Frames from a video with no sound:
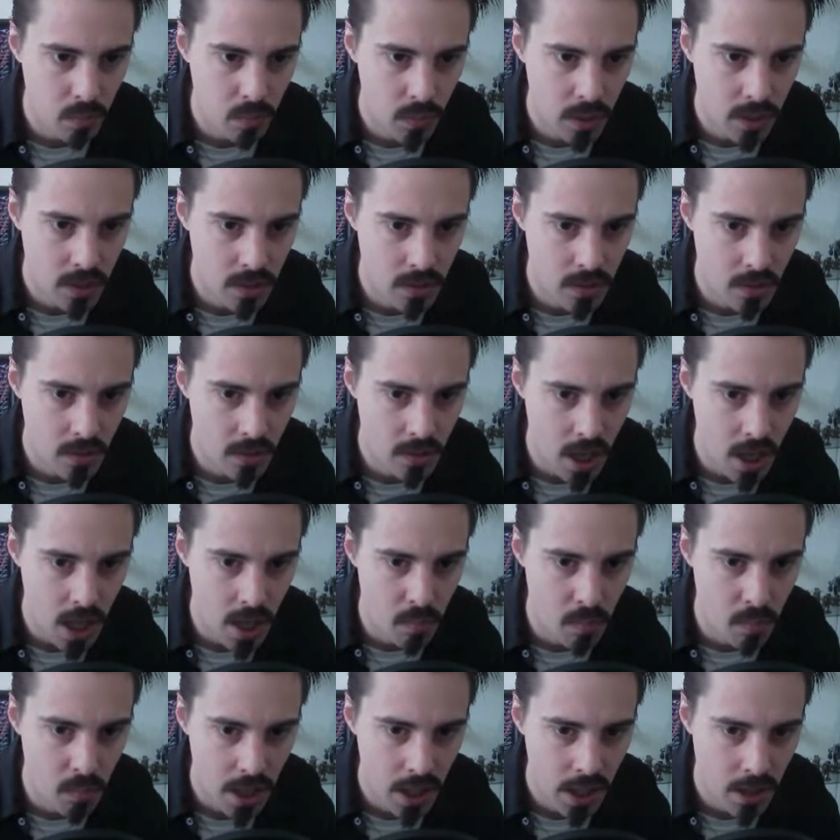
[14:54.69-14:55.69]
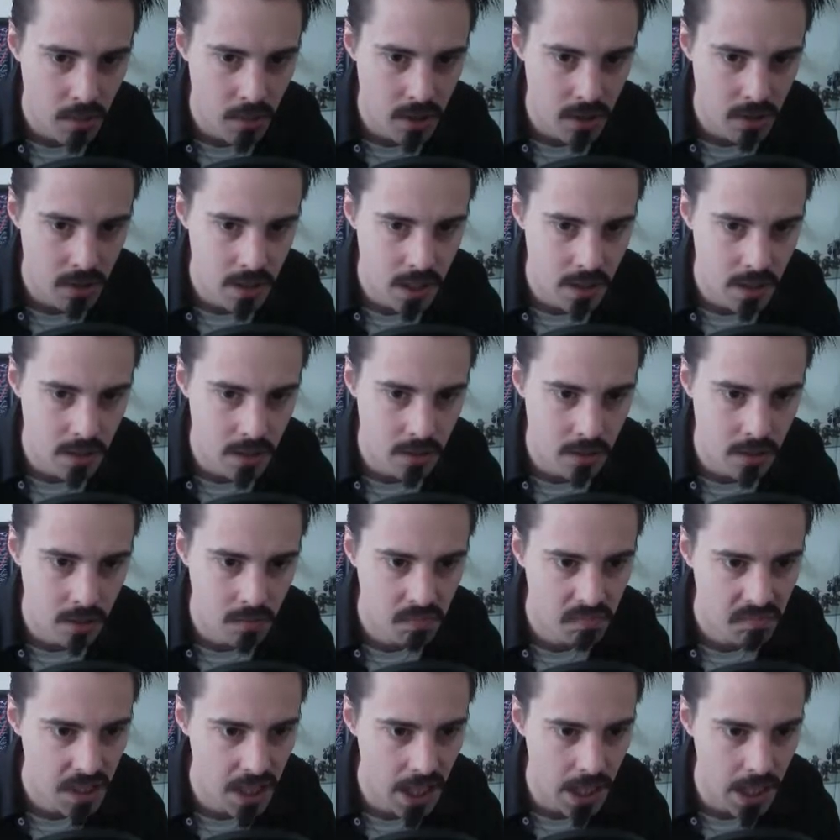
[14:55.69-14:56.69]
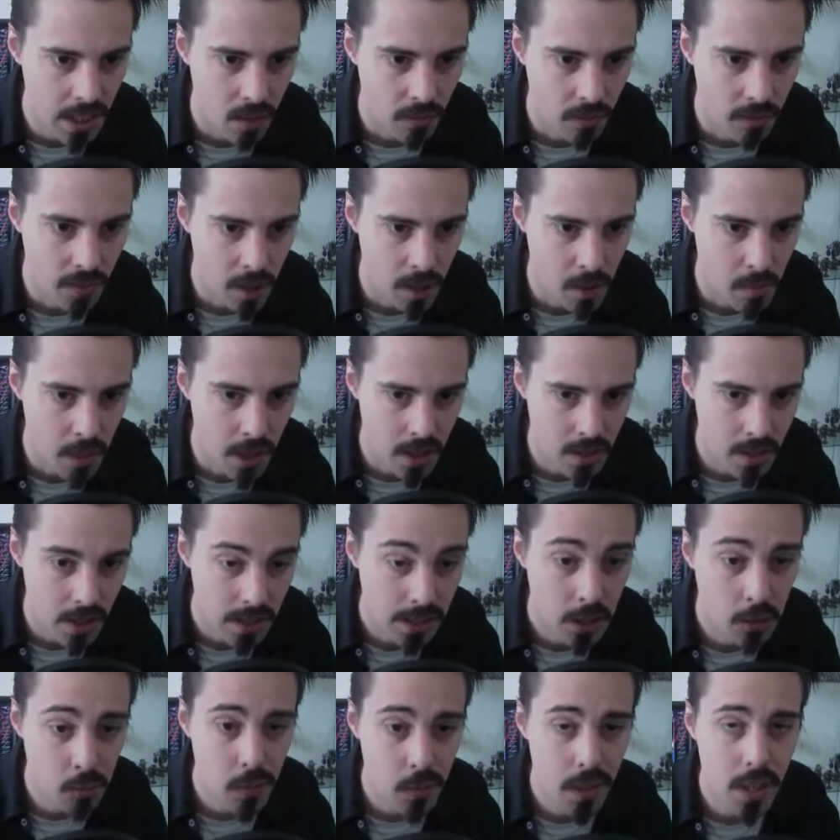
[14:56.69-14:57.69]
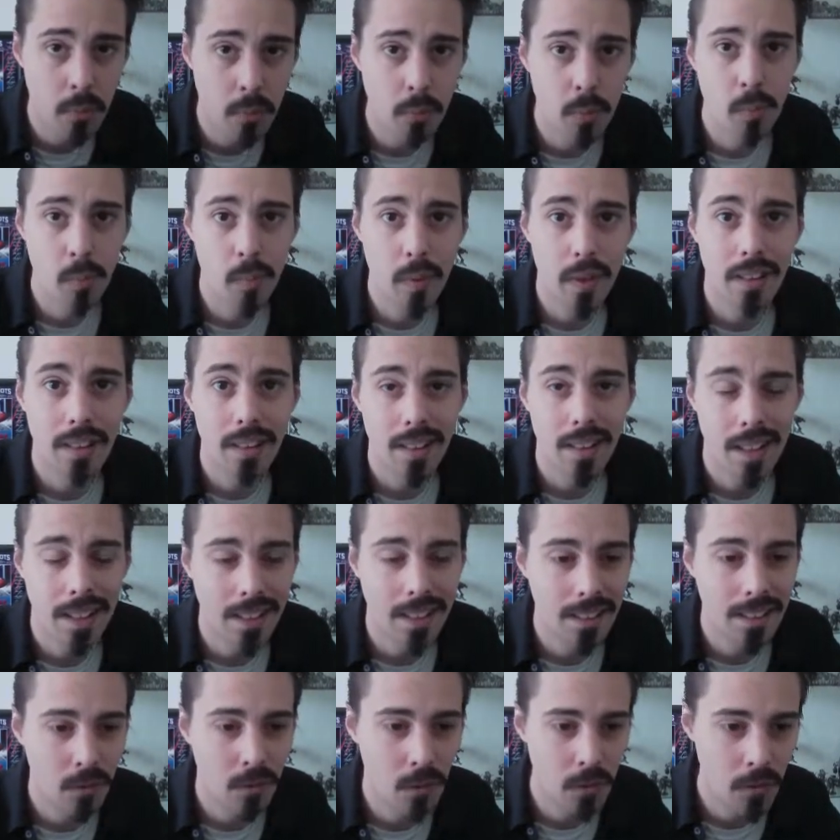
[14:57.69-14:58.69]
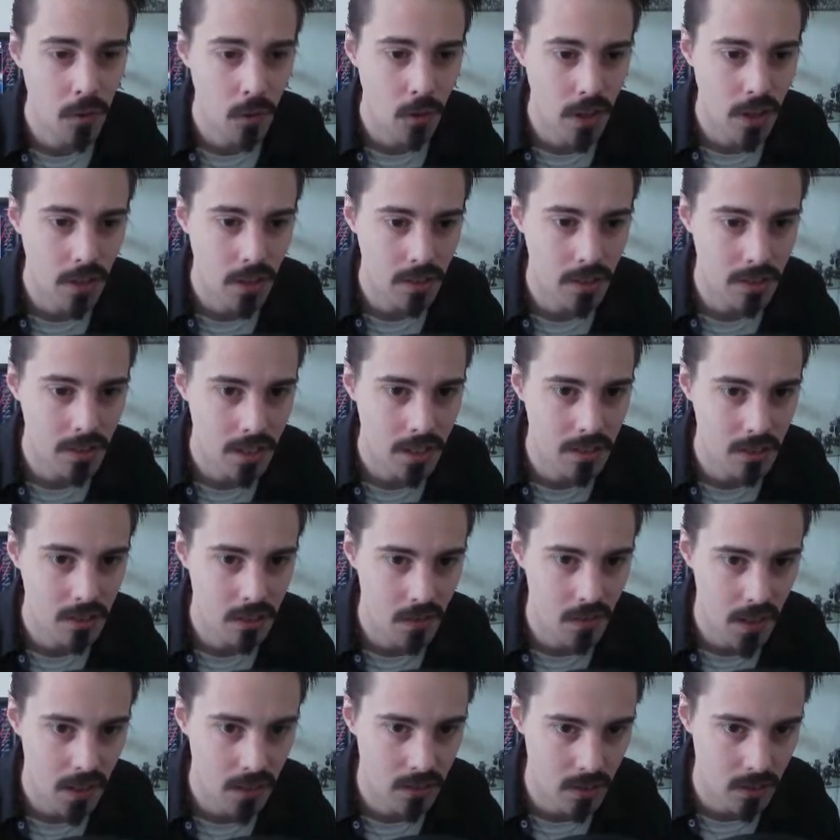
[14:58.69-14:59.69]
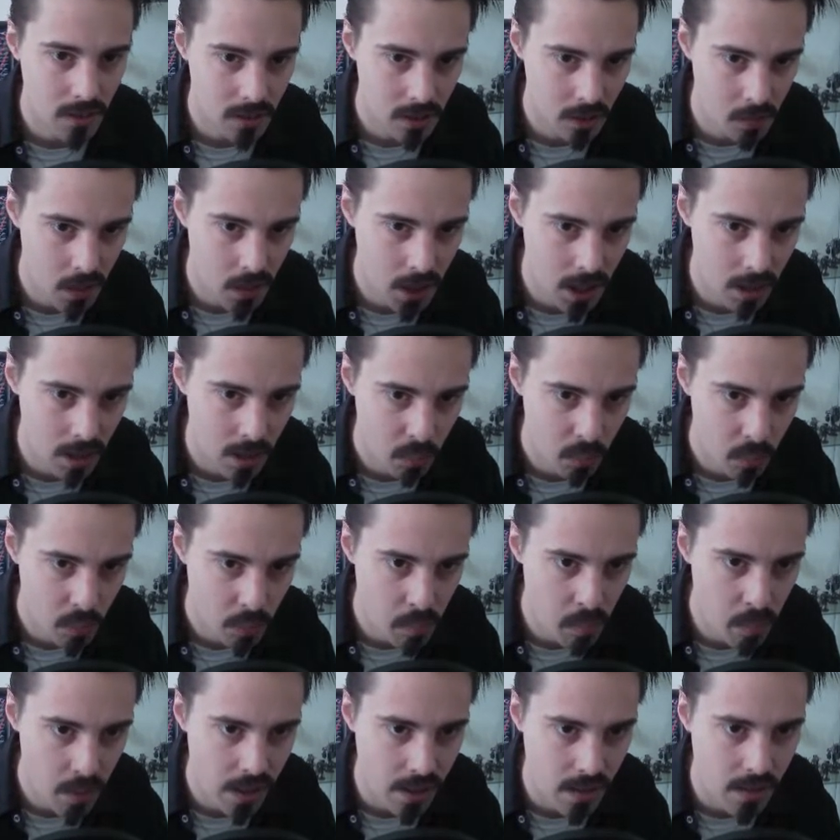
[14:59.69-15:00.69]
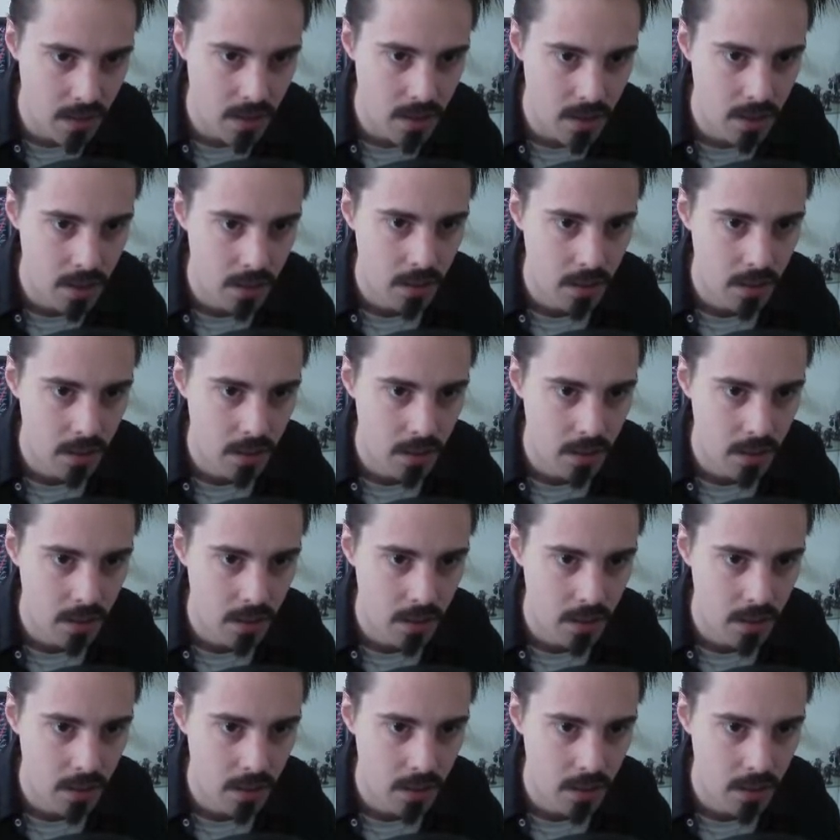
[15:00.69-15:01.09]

It uses Ember. How much does that do? Yeah, not very much. At least we can't be burnt, eh? We've already got a status effect on us, so we can't be burnt.